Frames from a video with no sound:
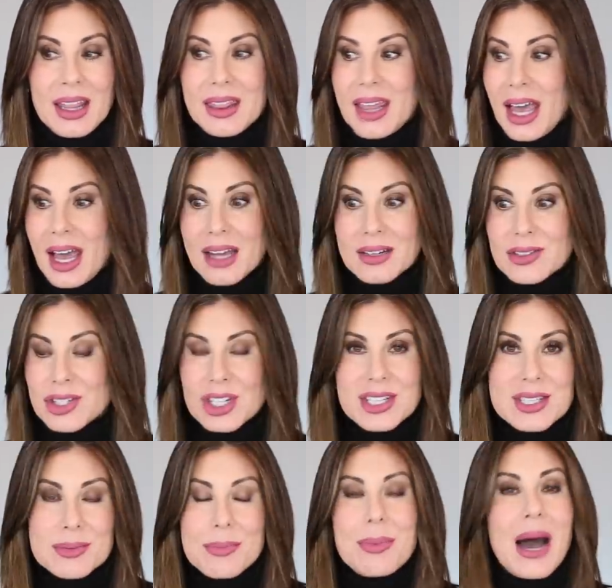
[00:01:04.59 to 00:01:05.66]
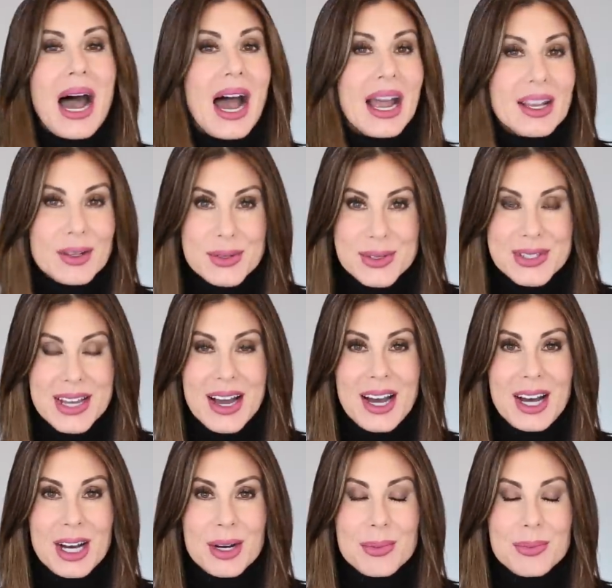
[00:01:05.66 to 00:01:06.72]
that just piles
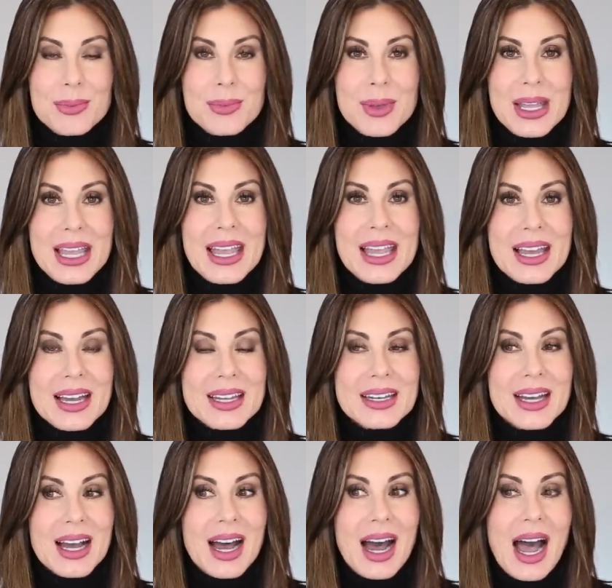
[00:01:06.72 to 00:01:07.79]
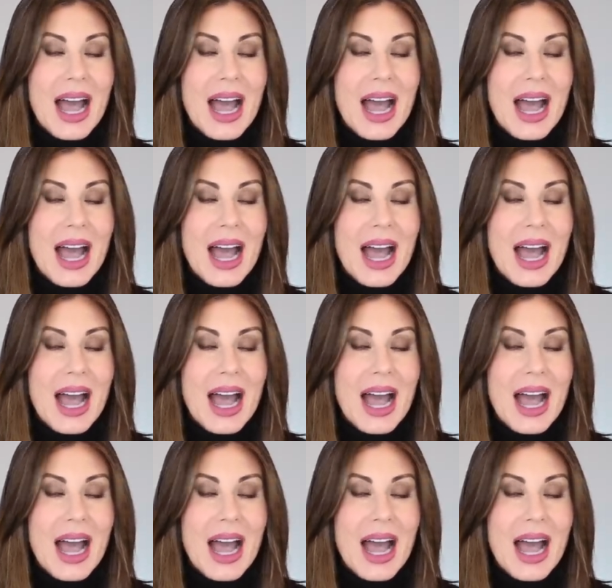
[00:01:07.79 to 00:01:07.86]
up and